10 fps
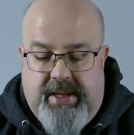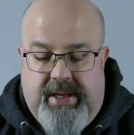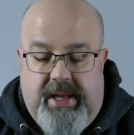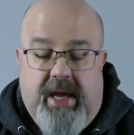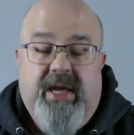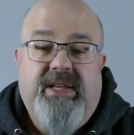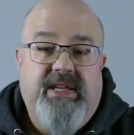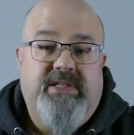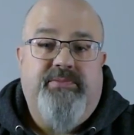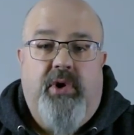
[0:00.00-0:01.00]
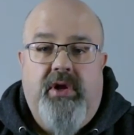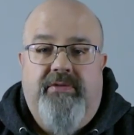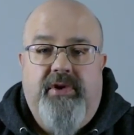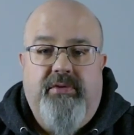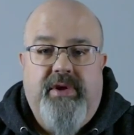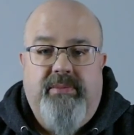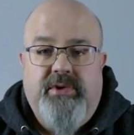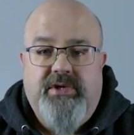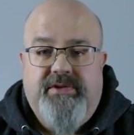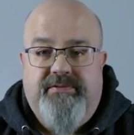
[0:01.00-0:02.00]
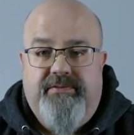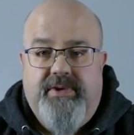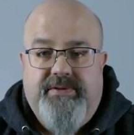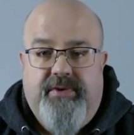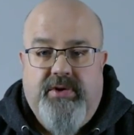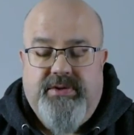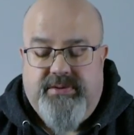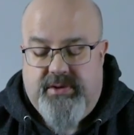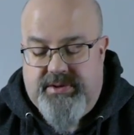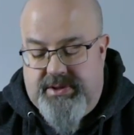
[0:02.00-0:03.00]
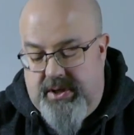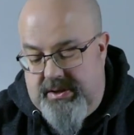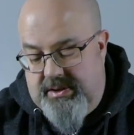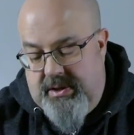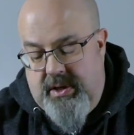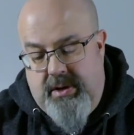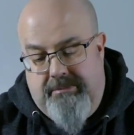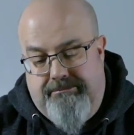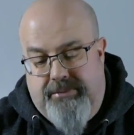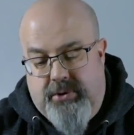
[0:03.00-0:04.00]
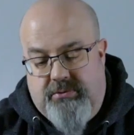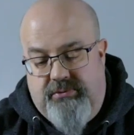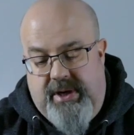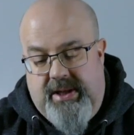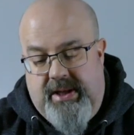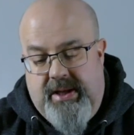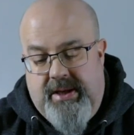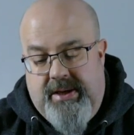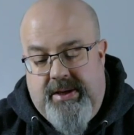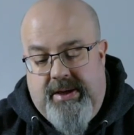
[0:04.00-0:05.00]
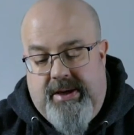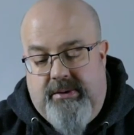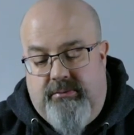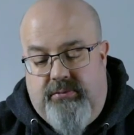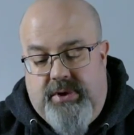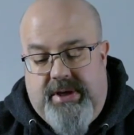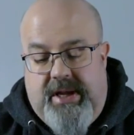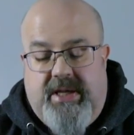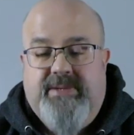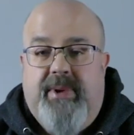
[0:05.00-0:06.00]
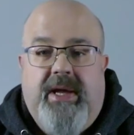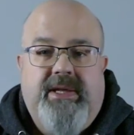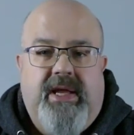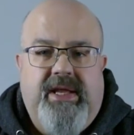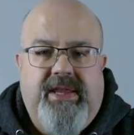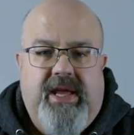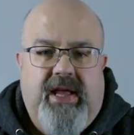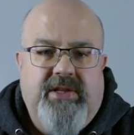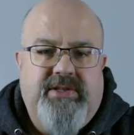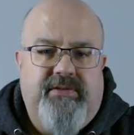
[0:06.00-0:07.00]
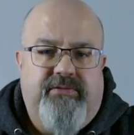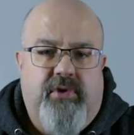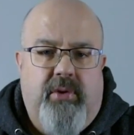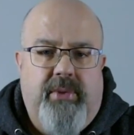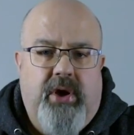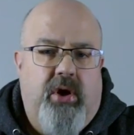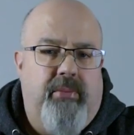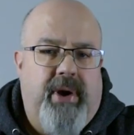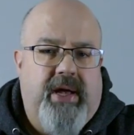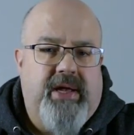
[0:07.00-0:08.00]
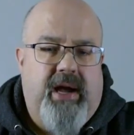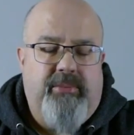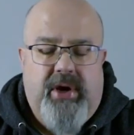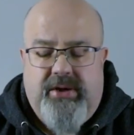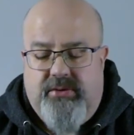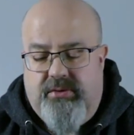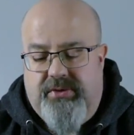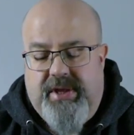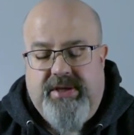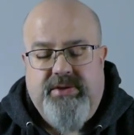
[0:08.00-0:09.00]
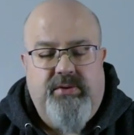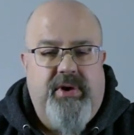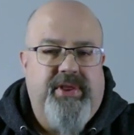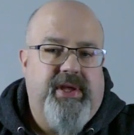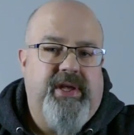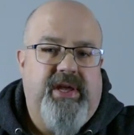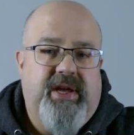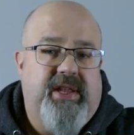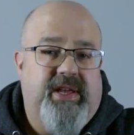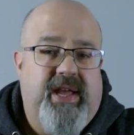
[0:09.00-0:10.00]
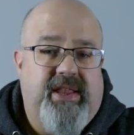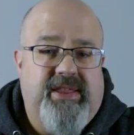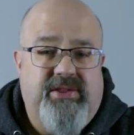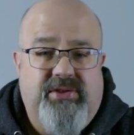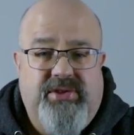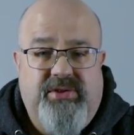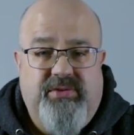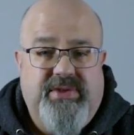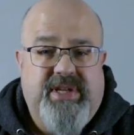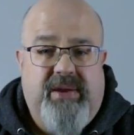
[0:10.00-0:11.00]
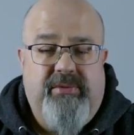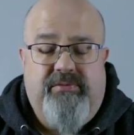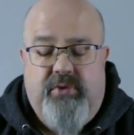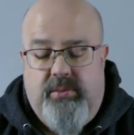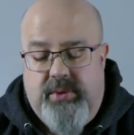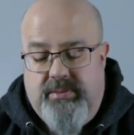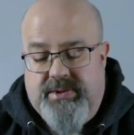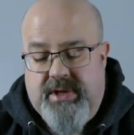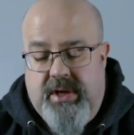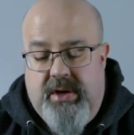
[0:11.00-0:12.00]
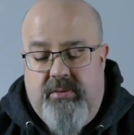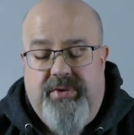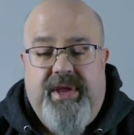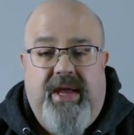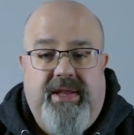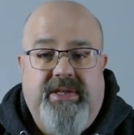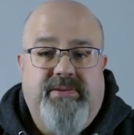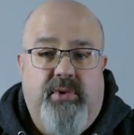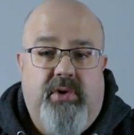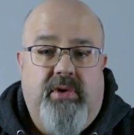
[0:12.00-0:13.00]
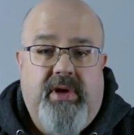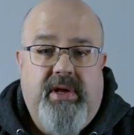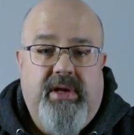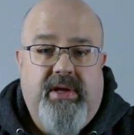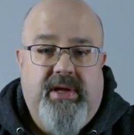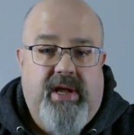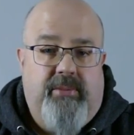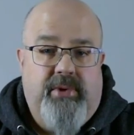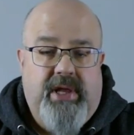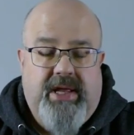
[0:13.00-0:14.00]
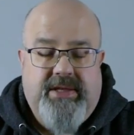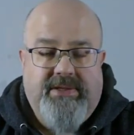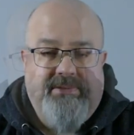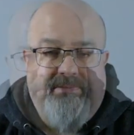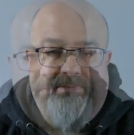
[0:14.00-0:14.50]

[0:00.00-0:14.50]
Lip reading: yeah, it did spoil a few of the images as far as I was concerned. But really, would I expect anything else from a compact camera? I don't think so. I think you're going to get those type of problems with any small camera lens.